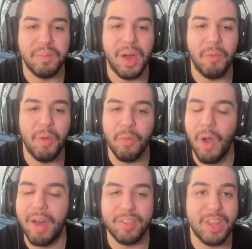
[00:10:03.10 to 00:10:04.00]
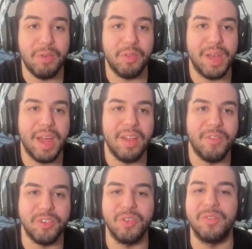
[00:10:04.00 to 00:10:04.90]
But we'll have to see once we get
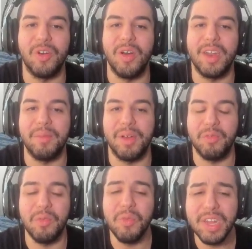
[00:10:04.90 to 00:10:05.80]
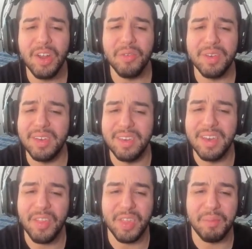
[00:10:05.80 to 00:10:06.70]
official info on him, because we really know
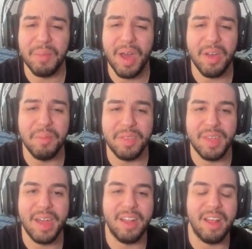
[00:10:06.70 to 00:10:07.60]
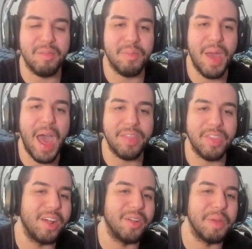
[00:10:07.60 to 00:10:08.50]
nothing about him besides his path
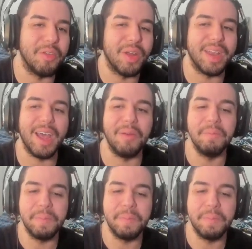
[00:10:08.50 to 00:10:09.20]
and element right now.